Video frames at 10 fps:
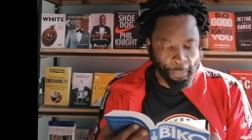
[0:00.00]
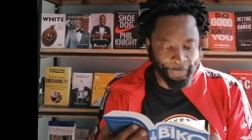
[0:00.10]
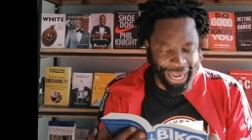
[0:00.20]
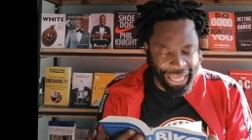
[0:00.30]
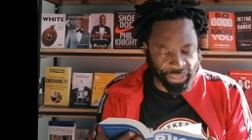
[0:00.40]

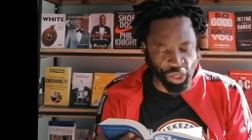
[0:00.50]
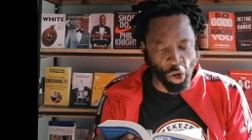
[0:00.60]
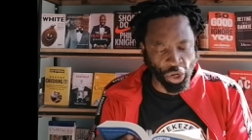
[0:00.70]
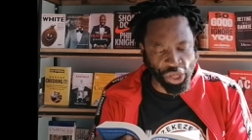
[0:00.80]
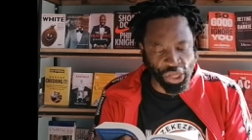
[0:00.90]
Black
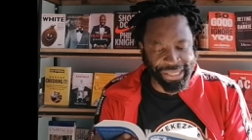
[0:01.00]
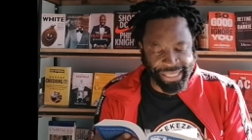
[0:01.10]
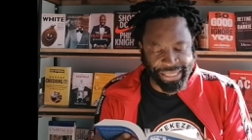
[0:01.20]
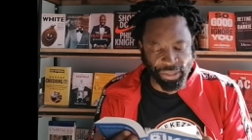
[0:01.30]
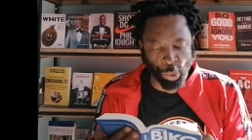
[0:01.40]
theology
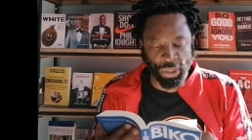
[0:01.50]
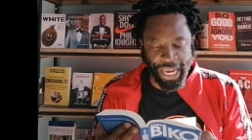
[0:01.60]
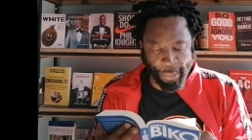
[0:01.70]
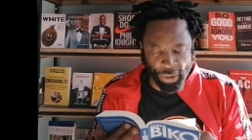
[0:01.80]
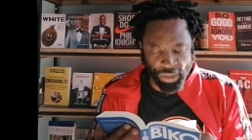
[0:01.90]
seeks to
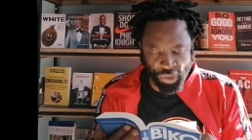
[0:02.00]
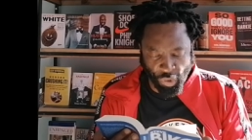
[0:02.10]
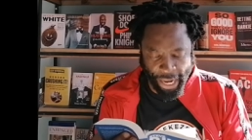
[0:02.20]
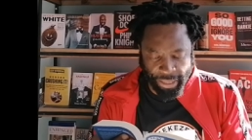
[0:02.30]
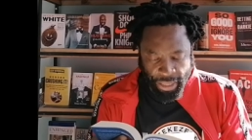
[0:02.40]

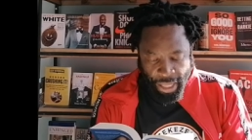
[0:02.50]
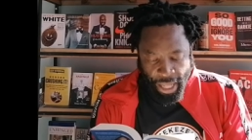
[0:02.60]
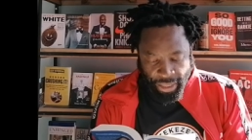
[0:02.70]
demonstrate